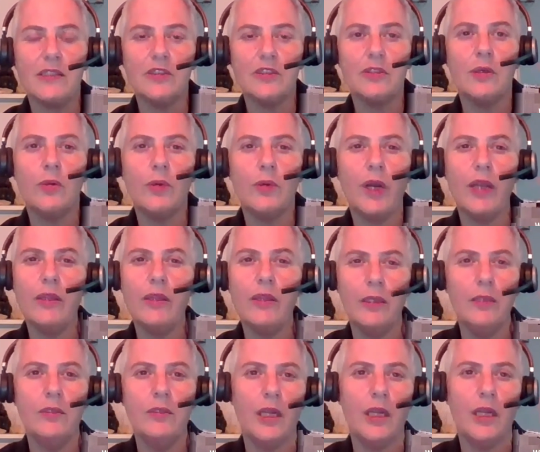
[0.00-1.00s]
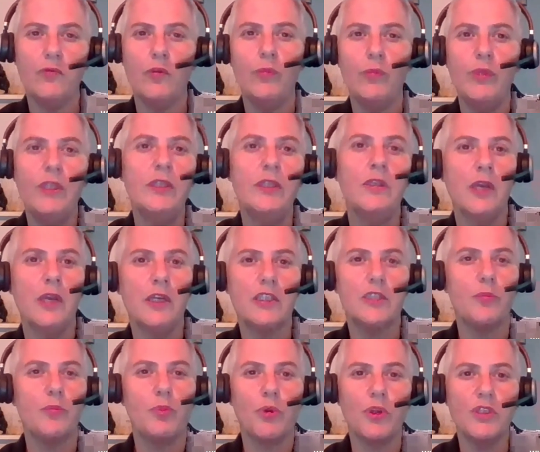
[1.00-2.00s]
So I think that will be the
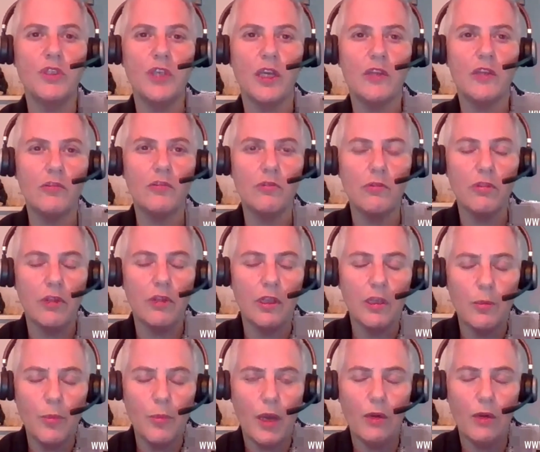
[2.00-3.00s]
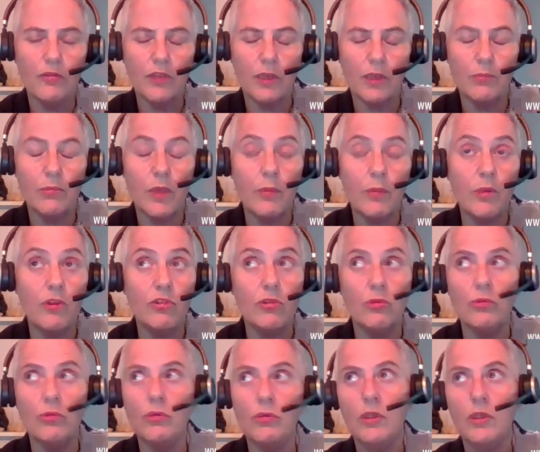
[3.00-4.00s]
next project to think about, and maybe
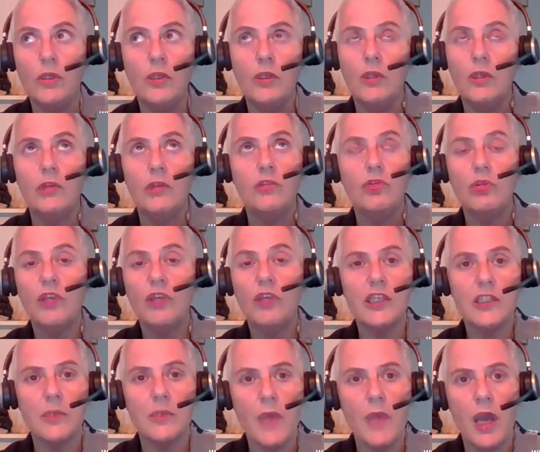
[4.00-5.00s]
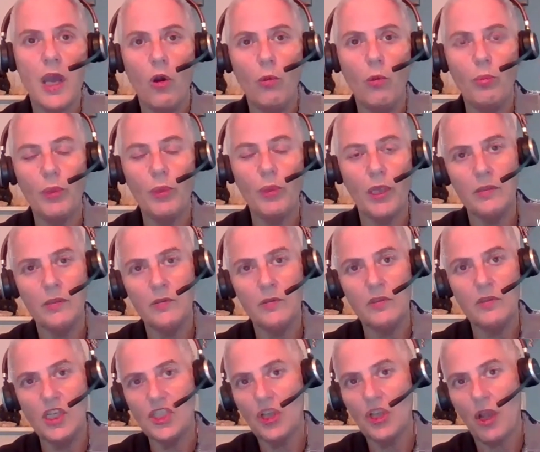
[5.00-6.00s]
to to get some help in
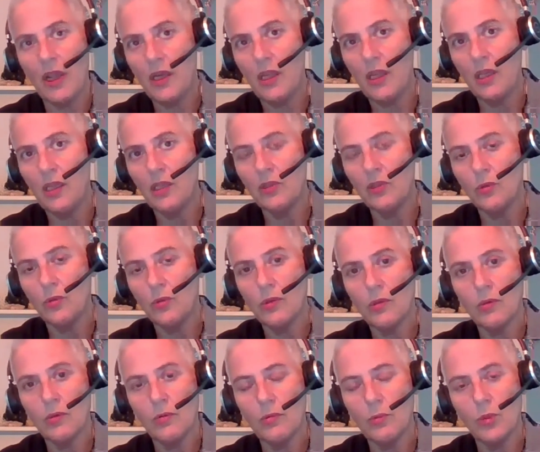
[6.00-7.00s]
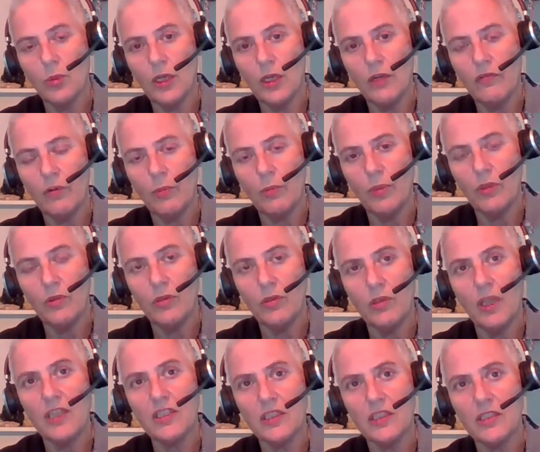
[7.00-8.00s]
designing it or whatever. But
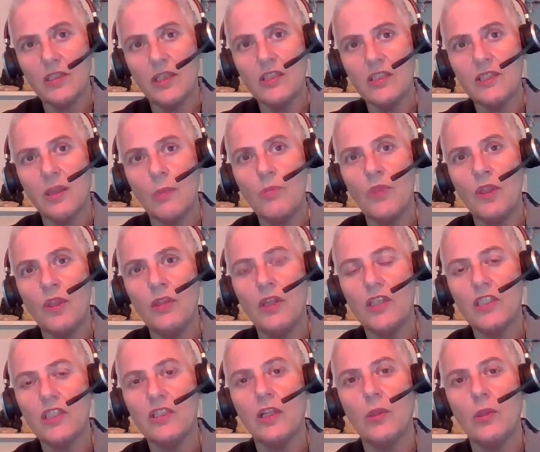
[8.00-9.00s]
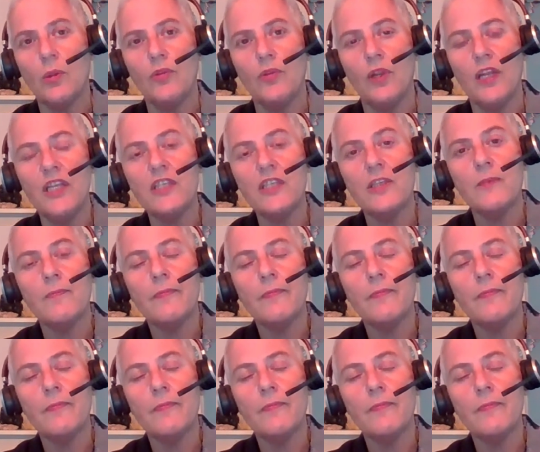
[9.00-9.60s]
that's something that's still on the list.